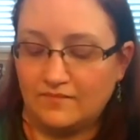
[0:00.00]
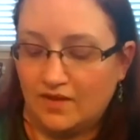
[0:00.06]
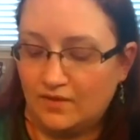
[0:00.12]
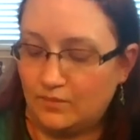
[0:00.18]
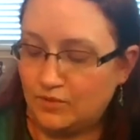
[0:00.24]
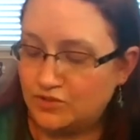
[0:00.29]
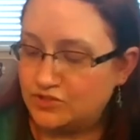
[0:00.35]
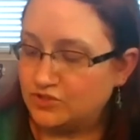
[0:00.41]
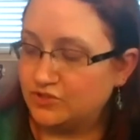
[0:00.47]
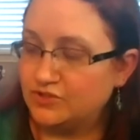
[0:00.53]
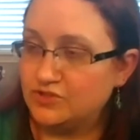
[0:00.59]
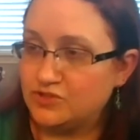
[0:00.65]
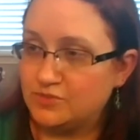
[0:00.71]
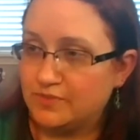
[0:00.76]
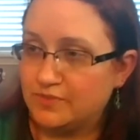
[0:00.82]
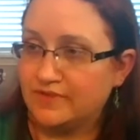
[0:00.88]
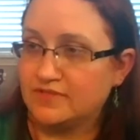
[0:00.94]
And what you'll do is
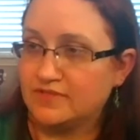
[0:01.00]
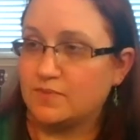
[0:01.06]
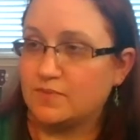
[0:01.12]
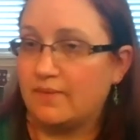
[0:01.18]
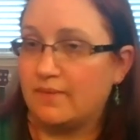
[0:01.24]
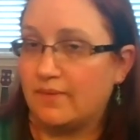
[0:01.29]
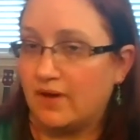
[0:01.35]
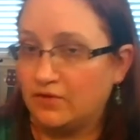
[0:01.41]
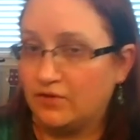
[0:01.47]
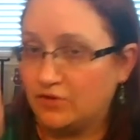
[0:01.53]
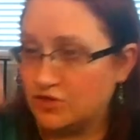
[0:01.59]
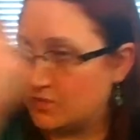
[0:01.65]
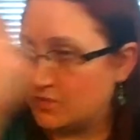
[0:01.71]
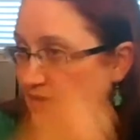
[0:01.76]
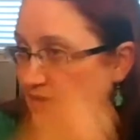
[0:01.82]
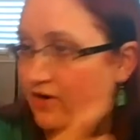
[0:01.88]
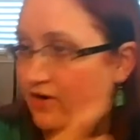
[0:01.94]
you put it in the spray bottle, you
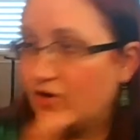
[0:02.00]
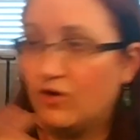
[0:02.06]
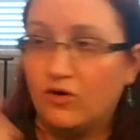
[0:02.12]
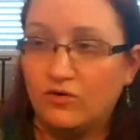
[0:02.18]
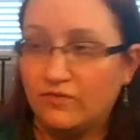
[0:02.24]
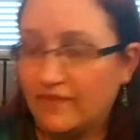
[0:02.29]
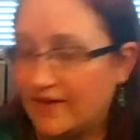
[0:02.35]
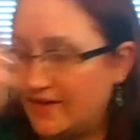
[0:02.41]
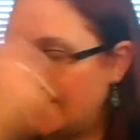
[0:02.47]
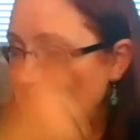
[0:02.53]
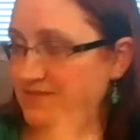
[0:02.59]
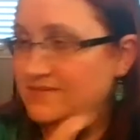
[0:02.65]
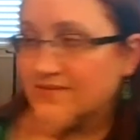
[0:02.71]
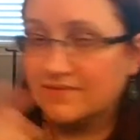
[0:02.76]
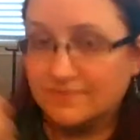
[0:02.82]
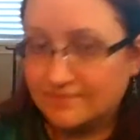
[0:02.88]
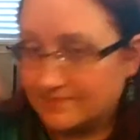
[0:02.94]
spray your whole face.